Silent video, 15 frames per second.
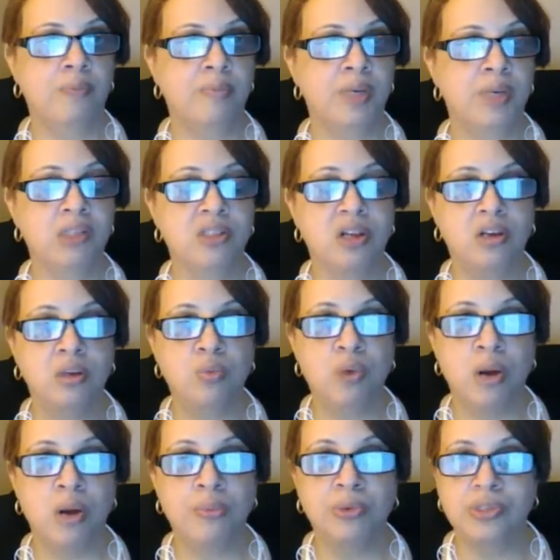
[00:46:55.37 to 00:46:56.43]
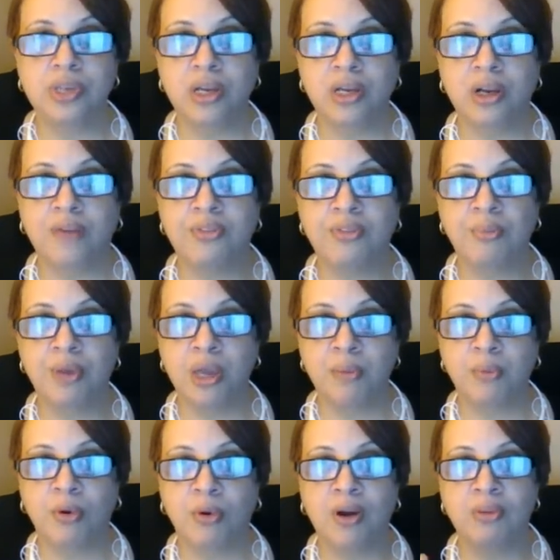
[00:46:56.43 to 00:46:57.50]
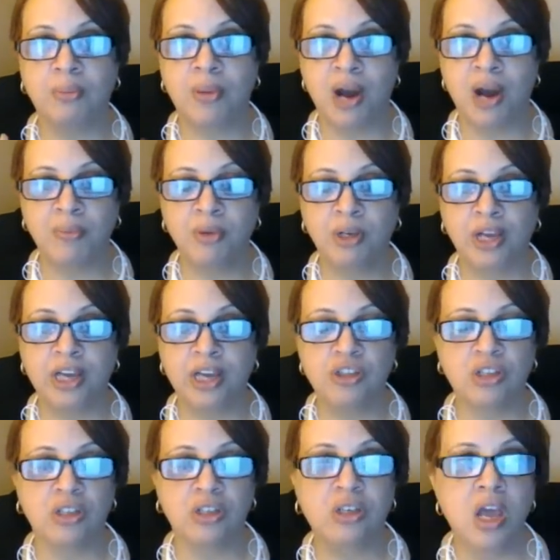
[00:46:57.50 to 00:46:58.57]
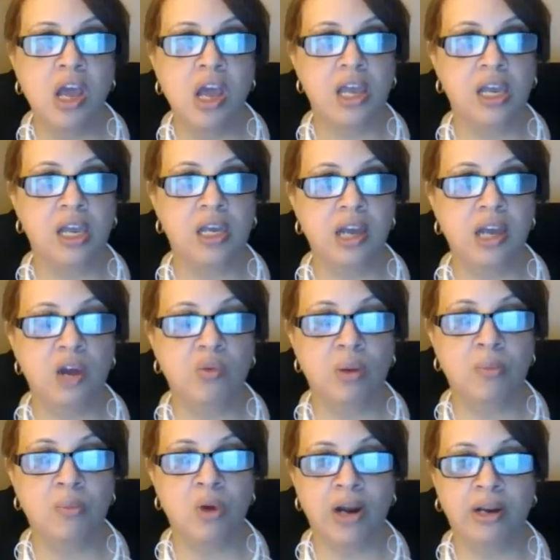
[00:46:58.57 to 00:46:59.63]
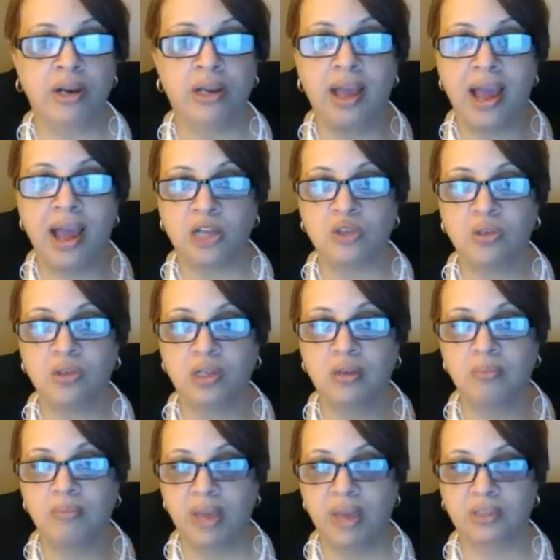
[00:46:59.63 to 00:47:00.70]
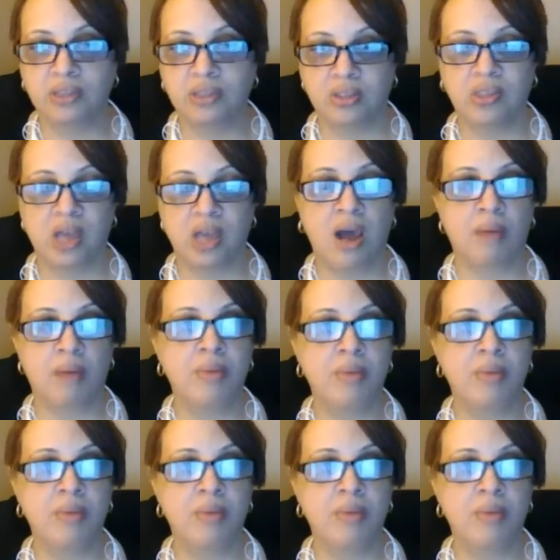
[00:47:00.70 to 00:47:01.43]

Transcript: Because only 1% of the people, of the population in network marketing actually make it to the top.